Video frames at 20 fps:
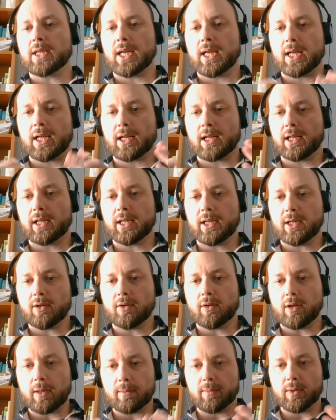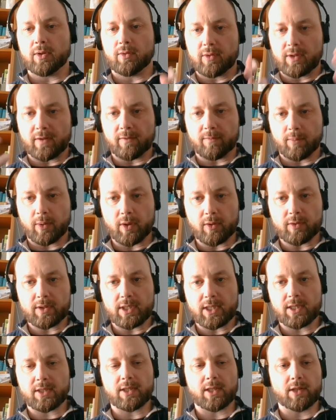a clear abuse of
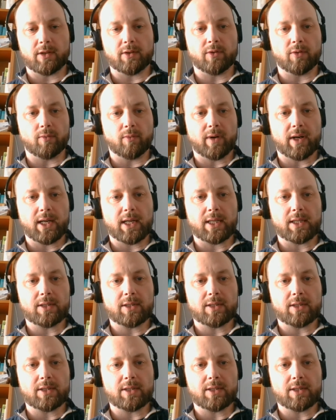process underway.